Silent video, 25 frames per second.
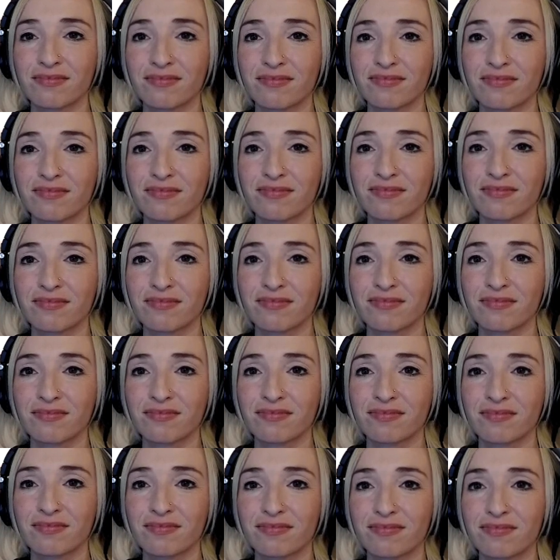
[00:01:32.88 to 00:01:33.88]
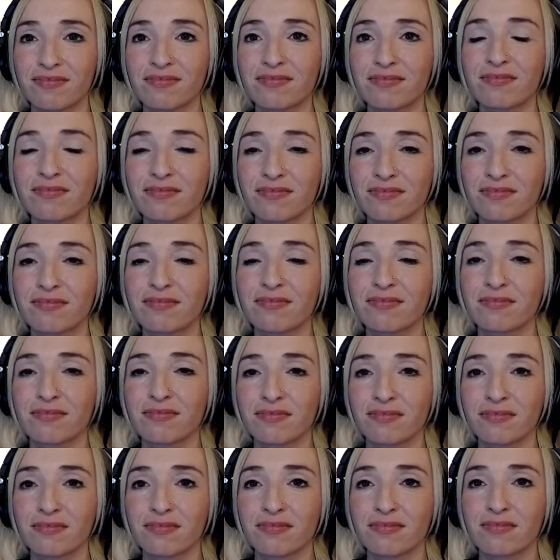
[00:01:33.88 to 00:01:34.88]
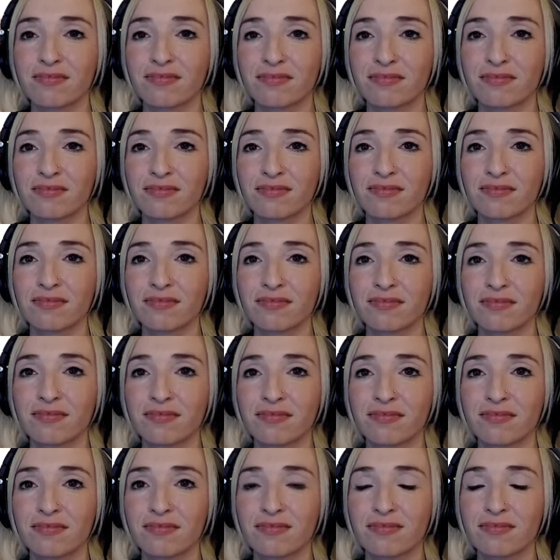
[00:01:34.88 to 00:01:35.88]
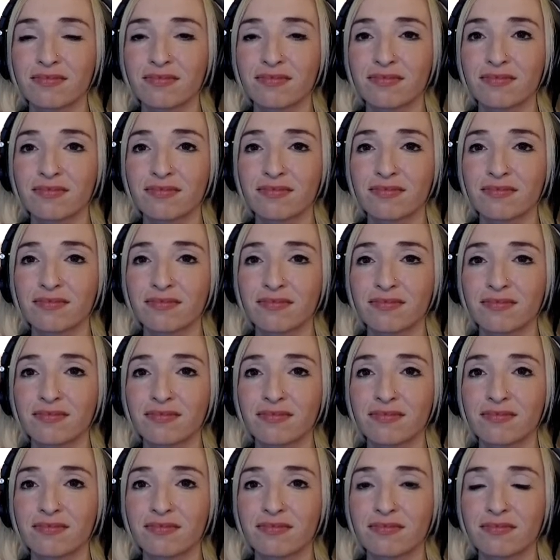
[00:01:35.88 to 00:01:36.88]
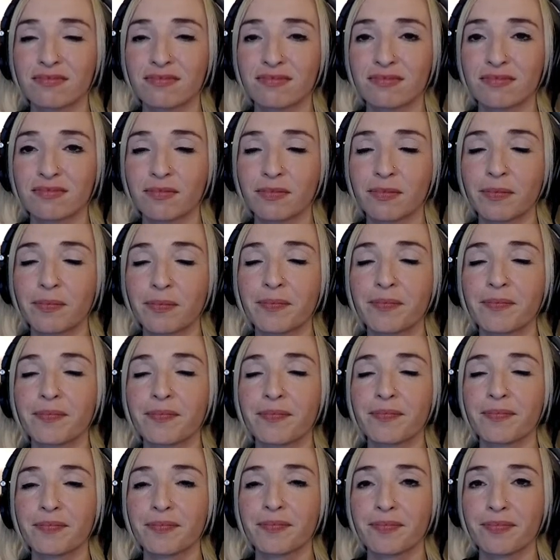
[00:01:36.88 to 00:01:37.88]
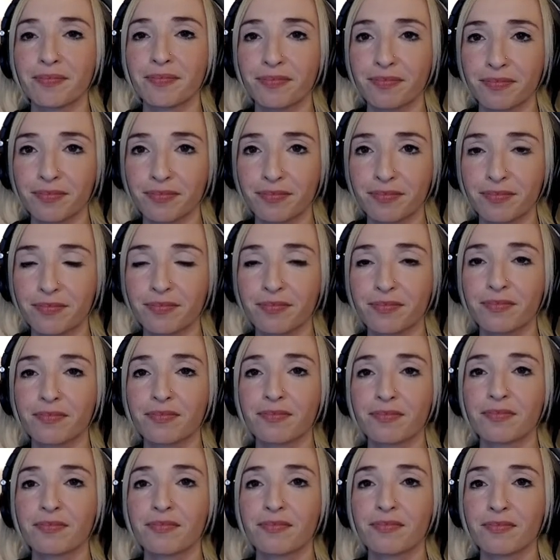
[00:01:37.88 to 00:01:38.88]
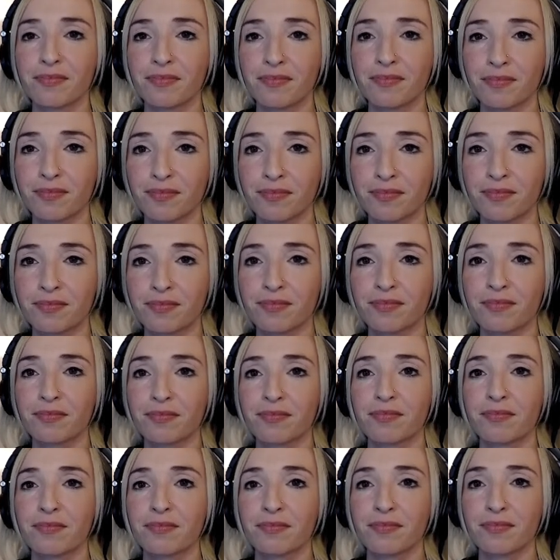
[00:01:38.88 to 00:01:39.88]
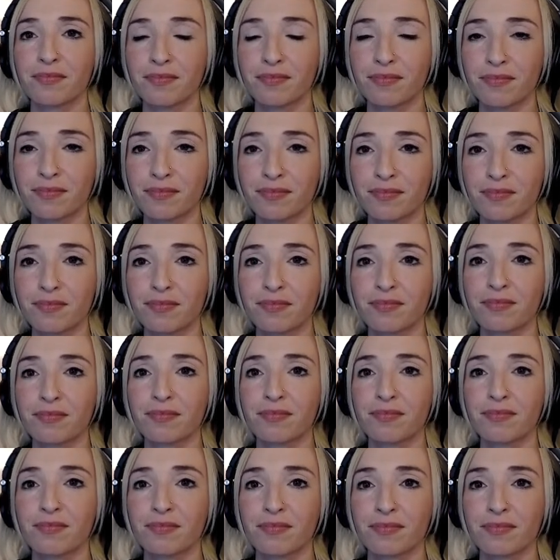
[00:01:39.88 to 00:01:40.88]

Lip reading: (not speaking)